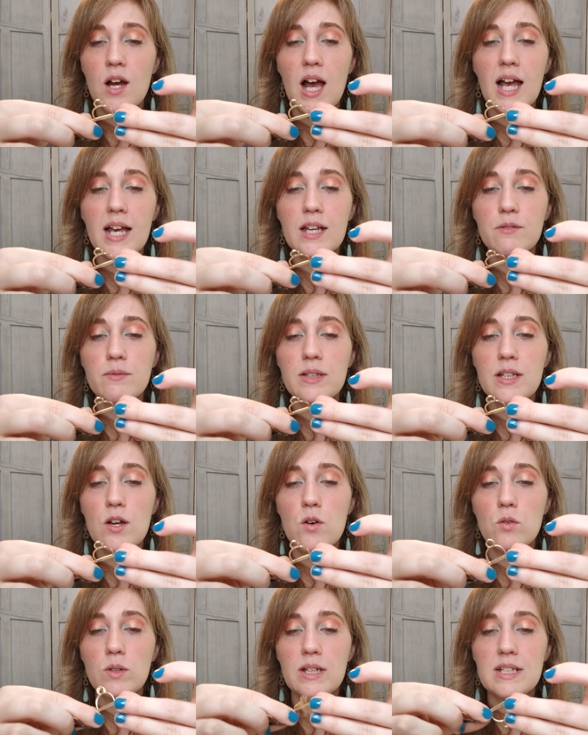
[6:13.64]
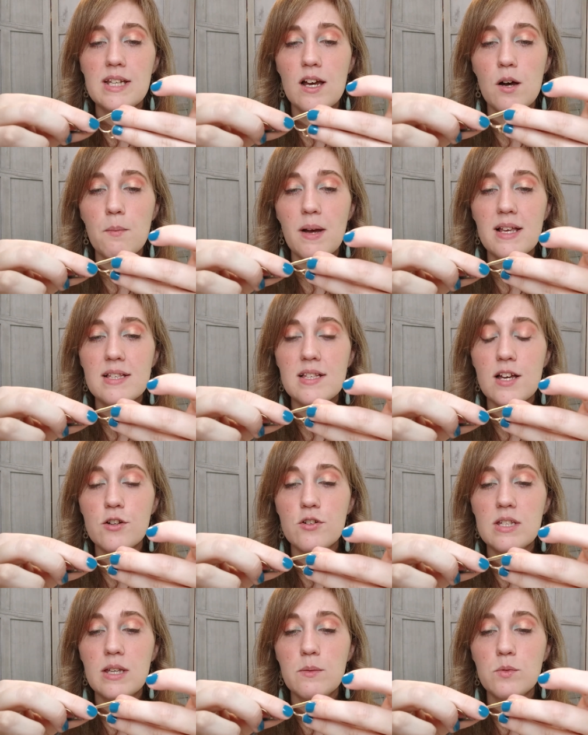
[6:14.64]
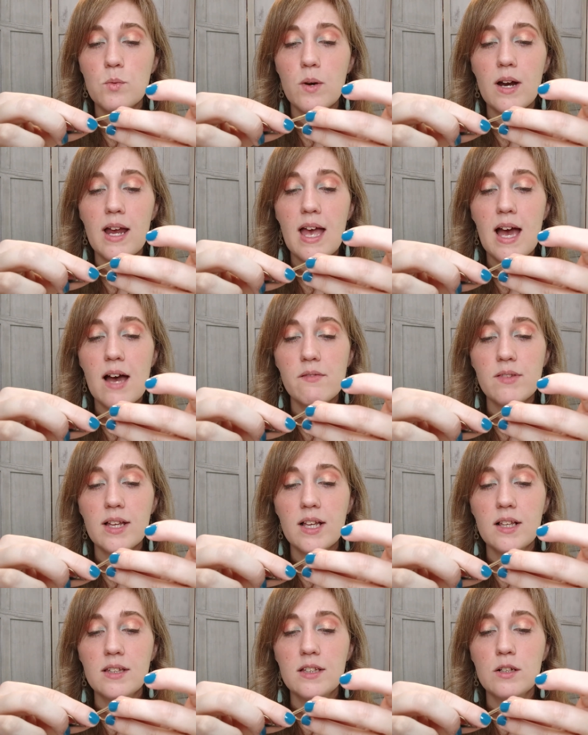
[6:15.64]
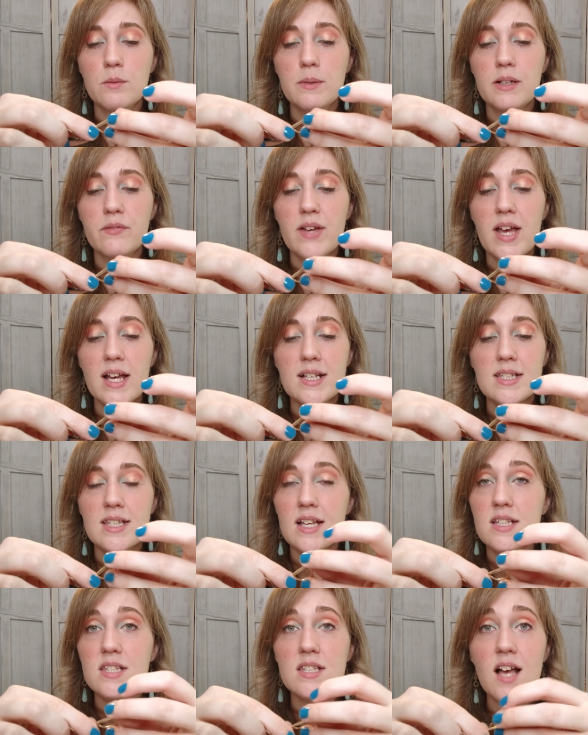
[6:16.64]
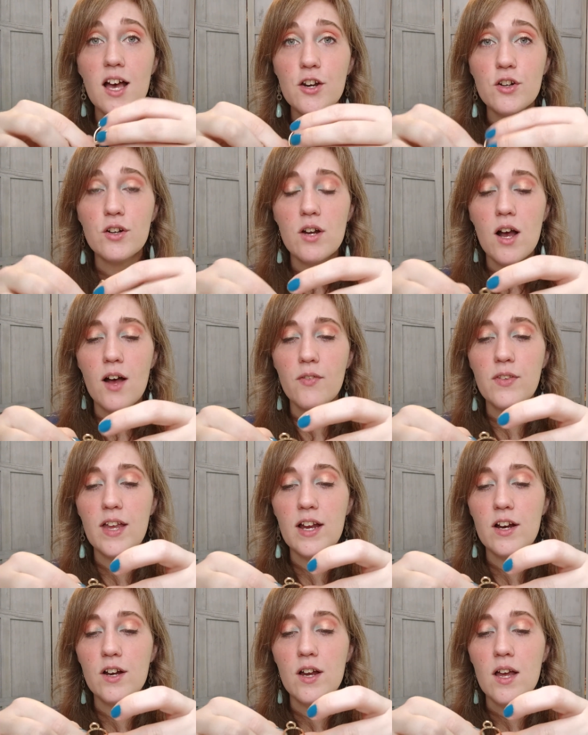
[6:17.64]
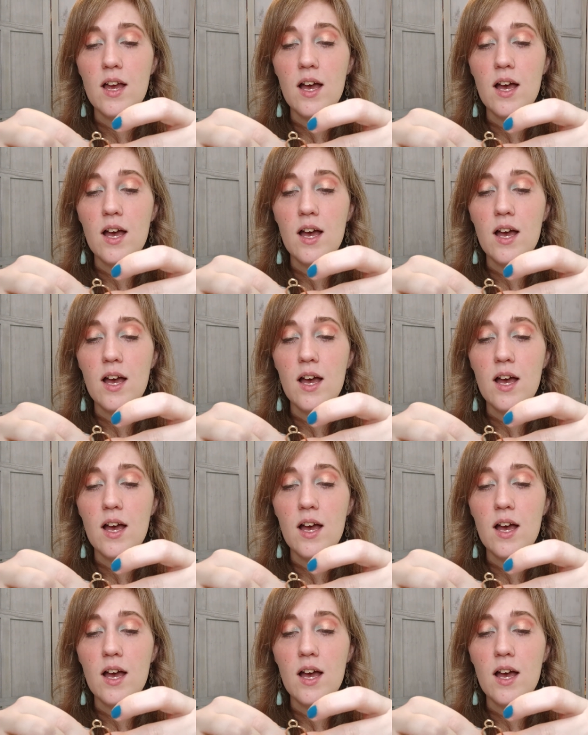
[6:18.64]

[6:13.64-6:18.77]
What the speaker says: I can really only tell my solder seams where I have like a little bit of excess solder on there,